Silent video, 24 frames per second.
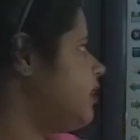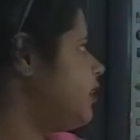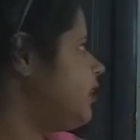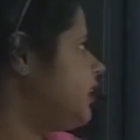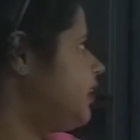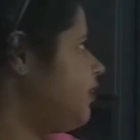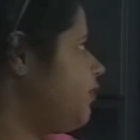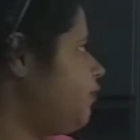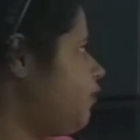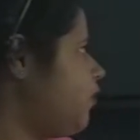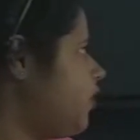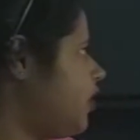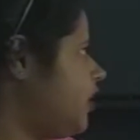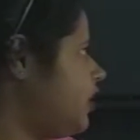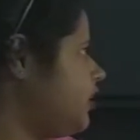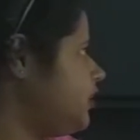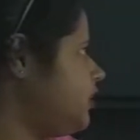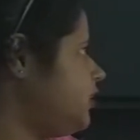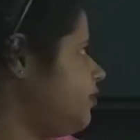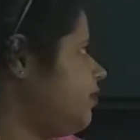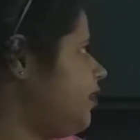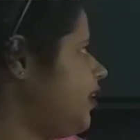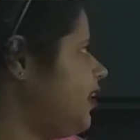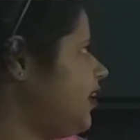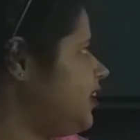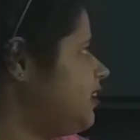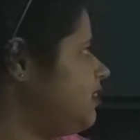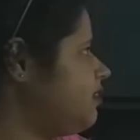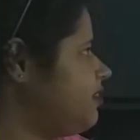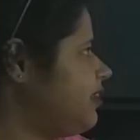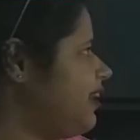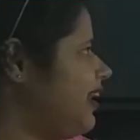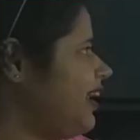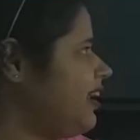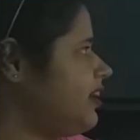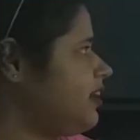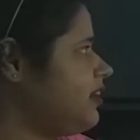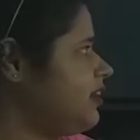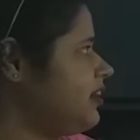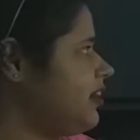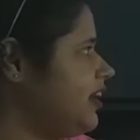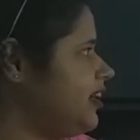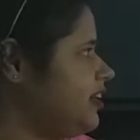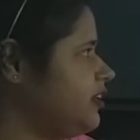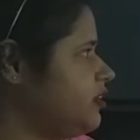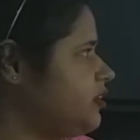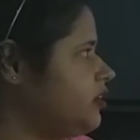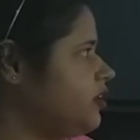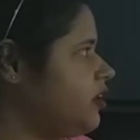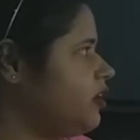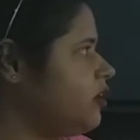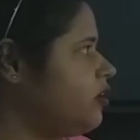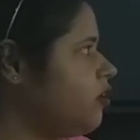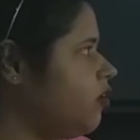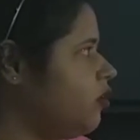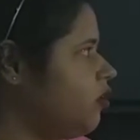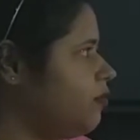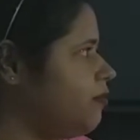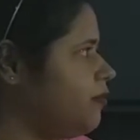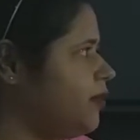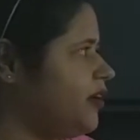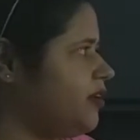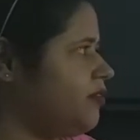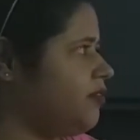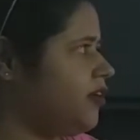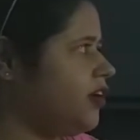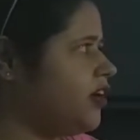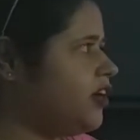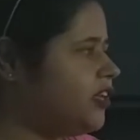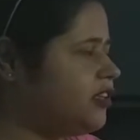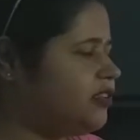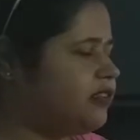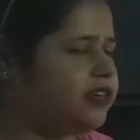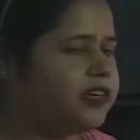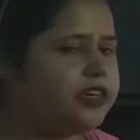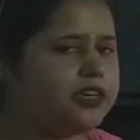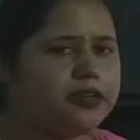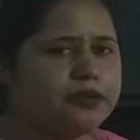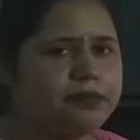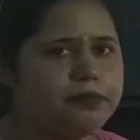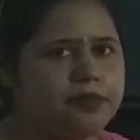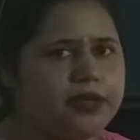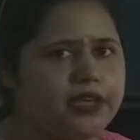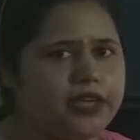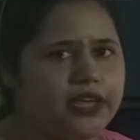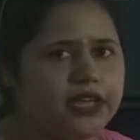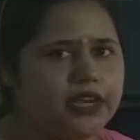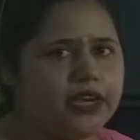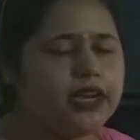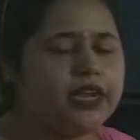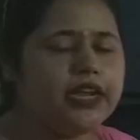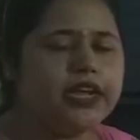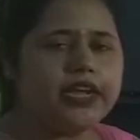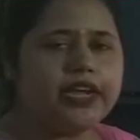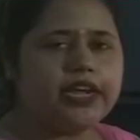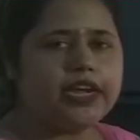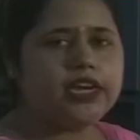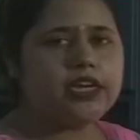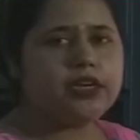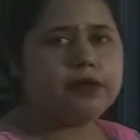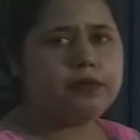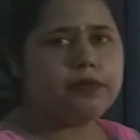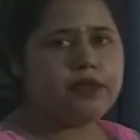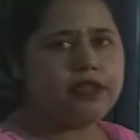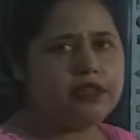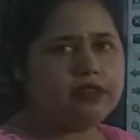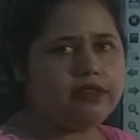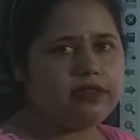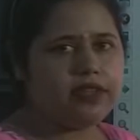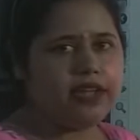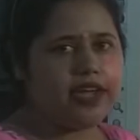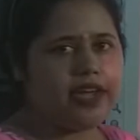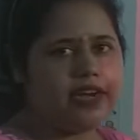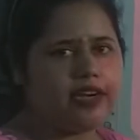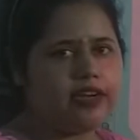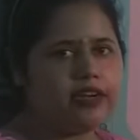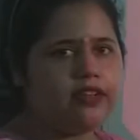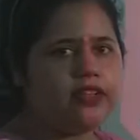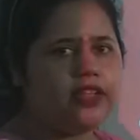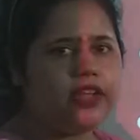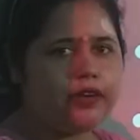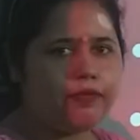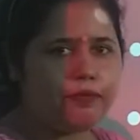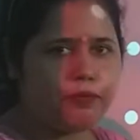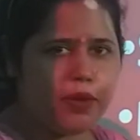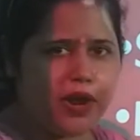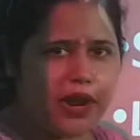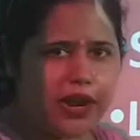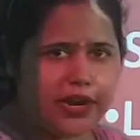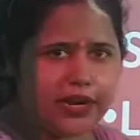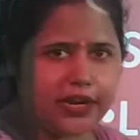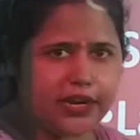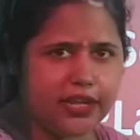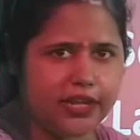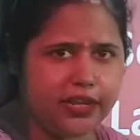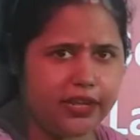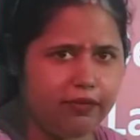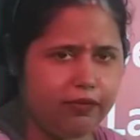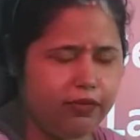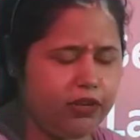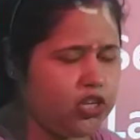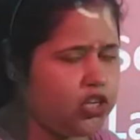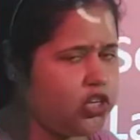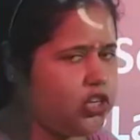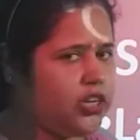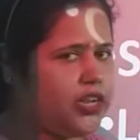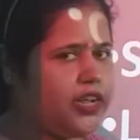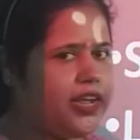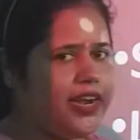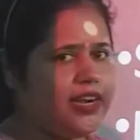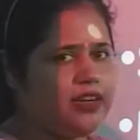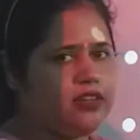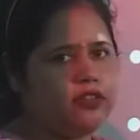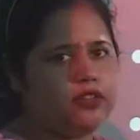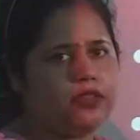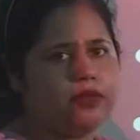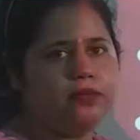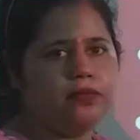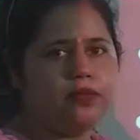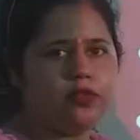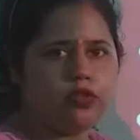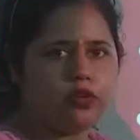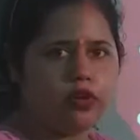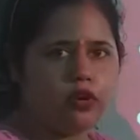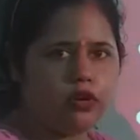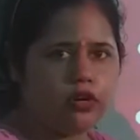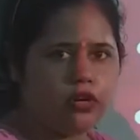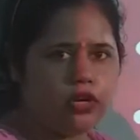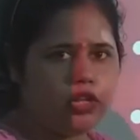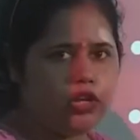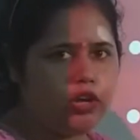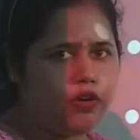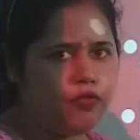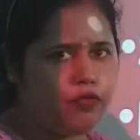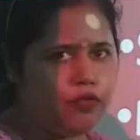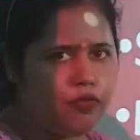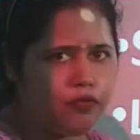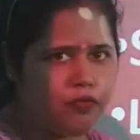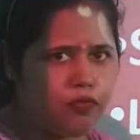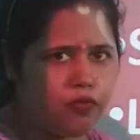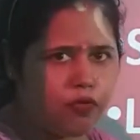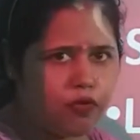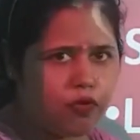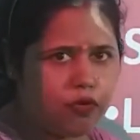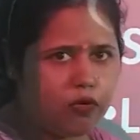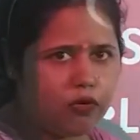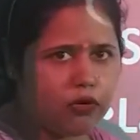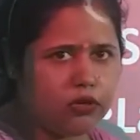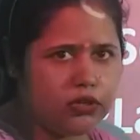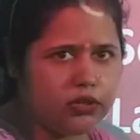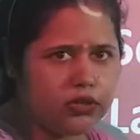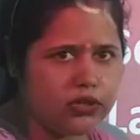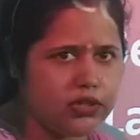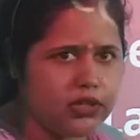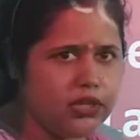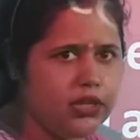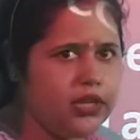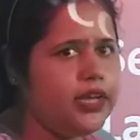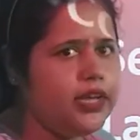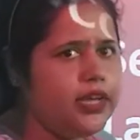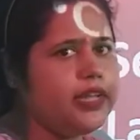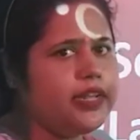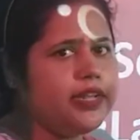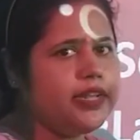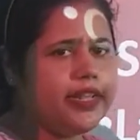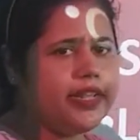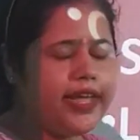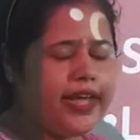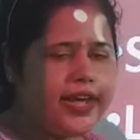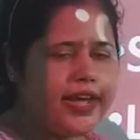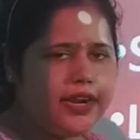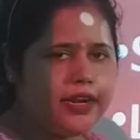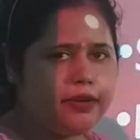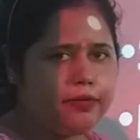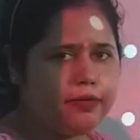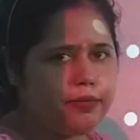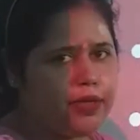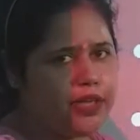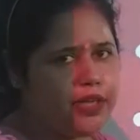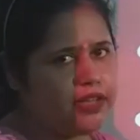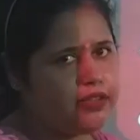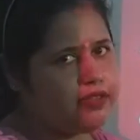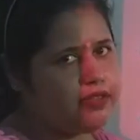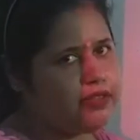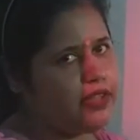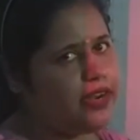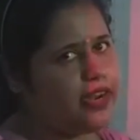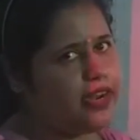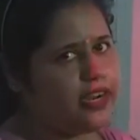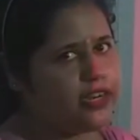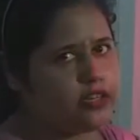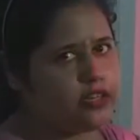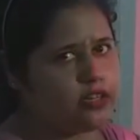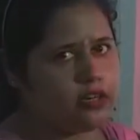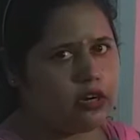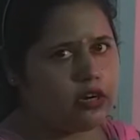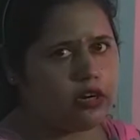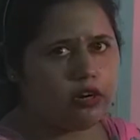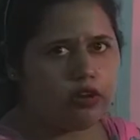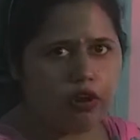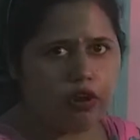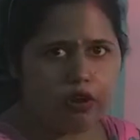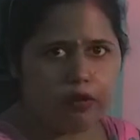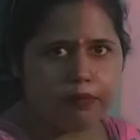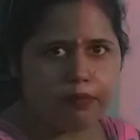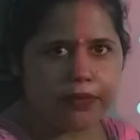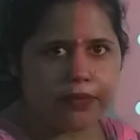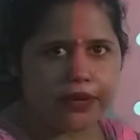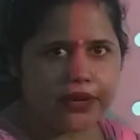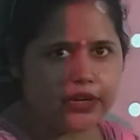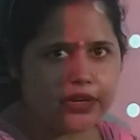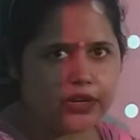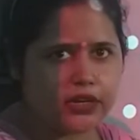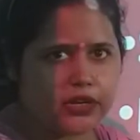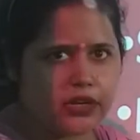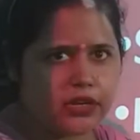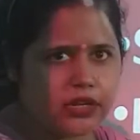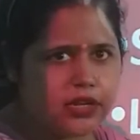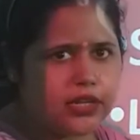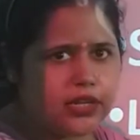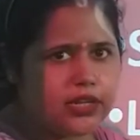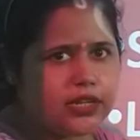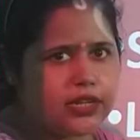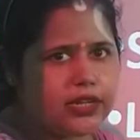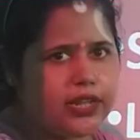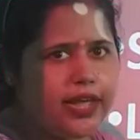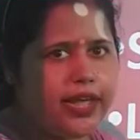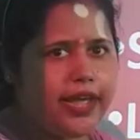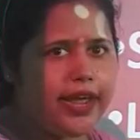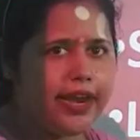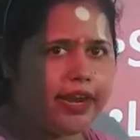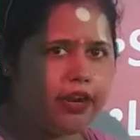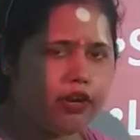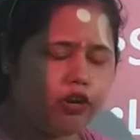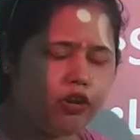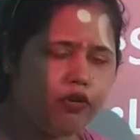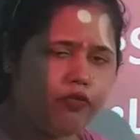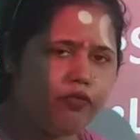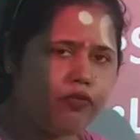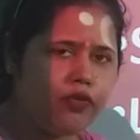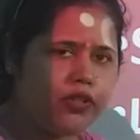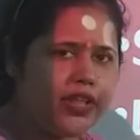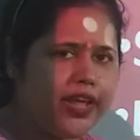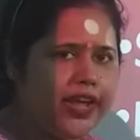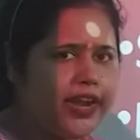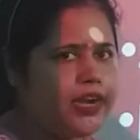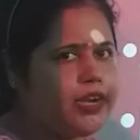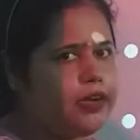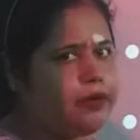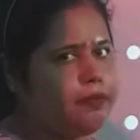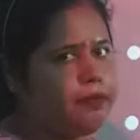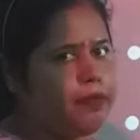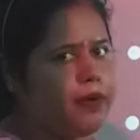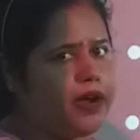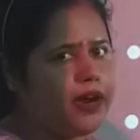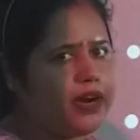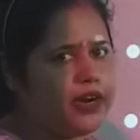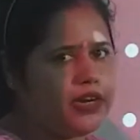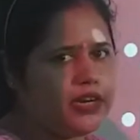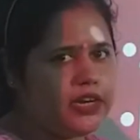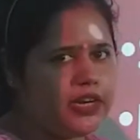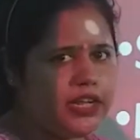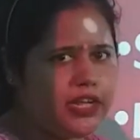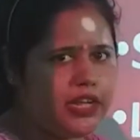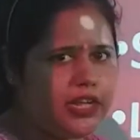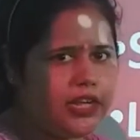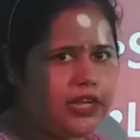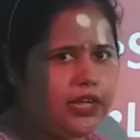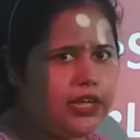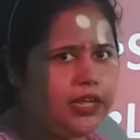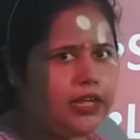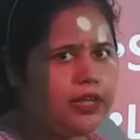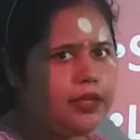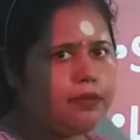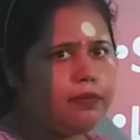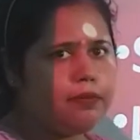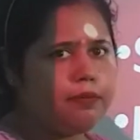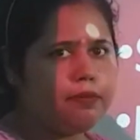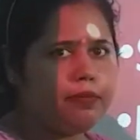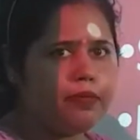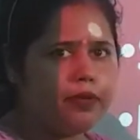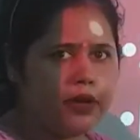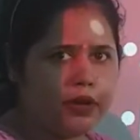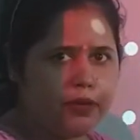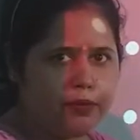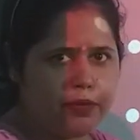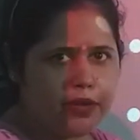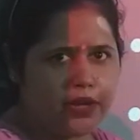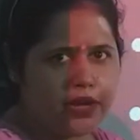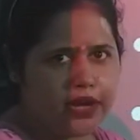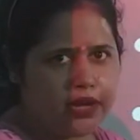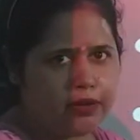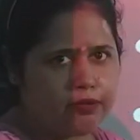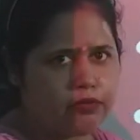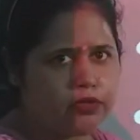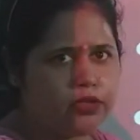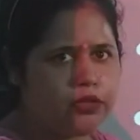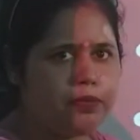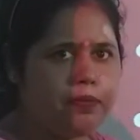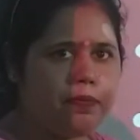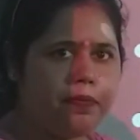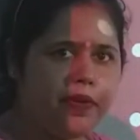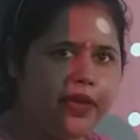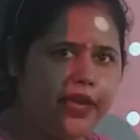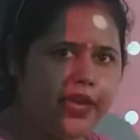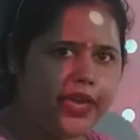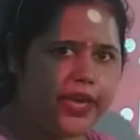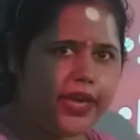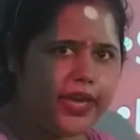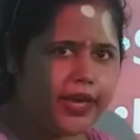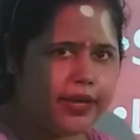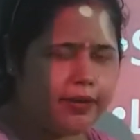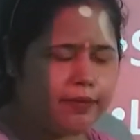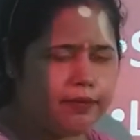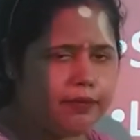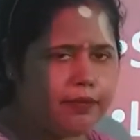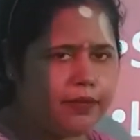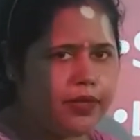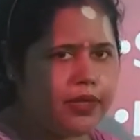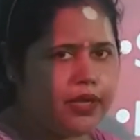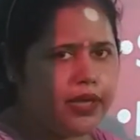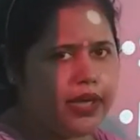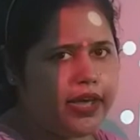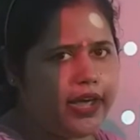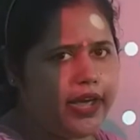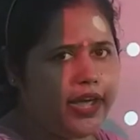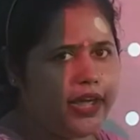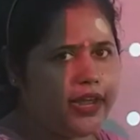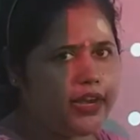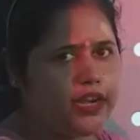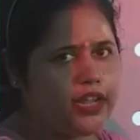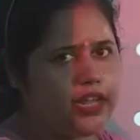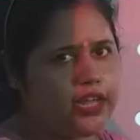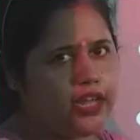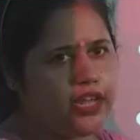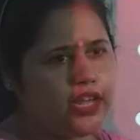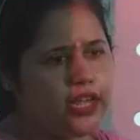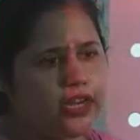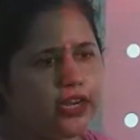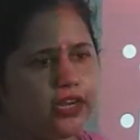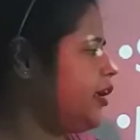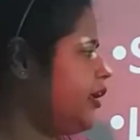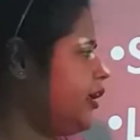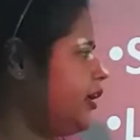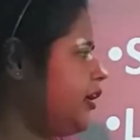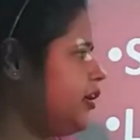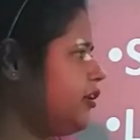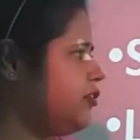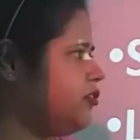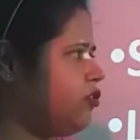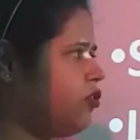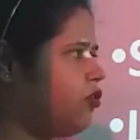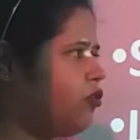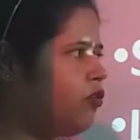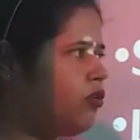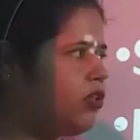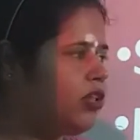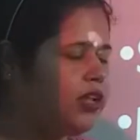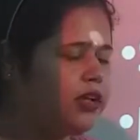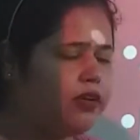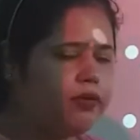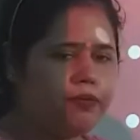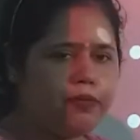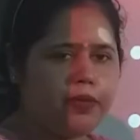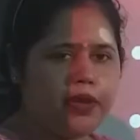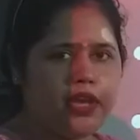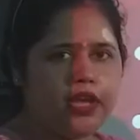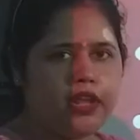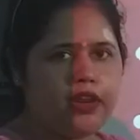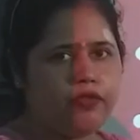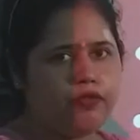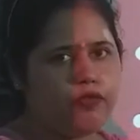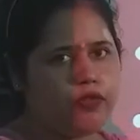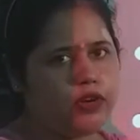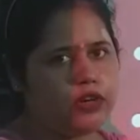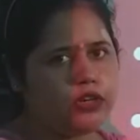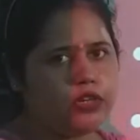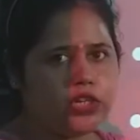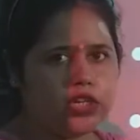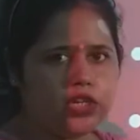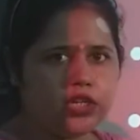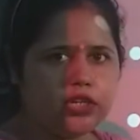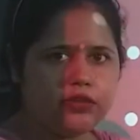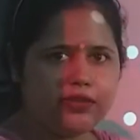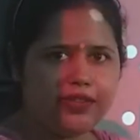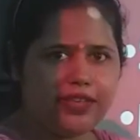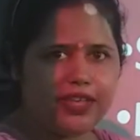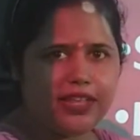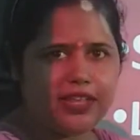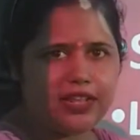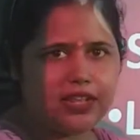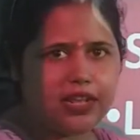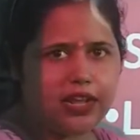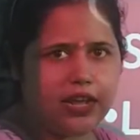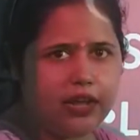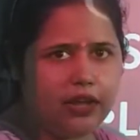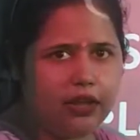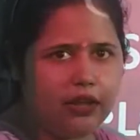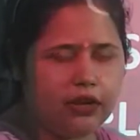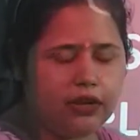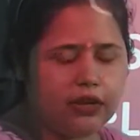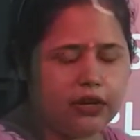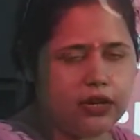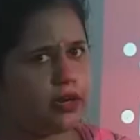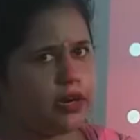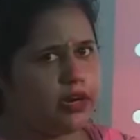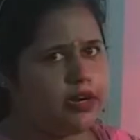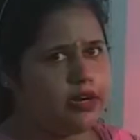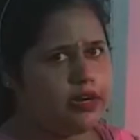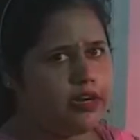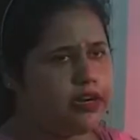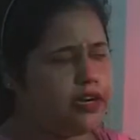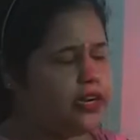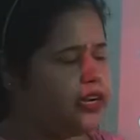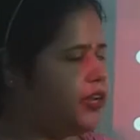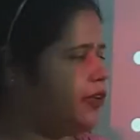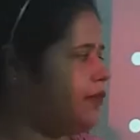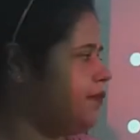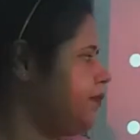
The first one is select a national government. What does it mean? It means that the party which gets the majority of votes, that makes the national government. The head of that party becomes PM and he does all the main functions in the country.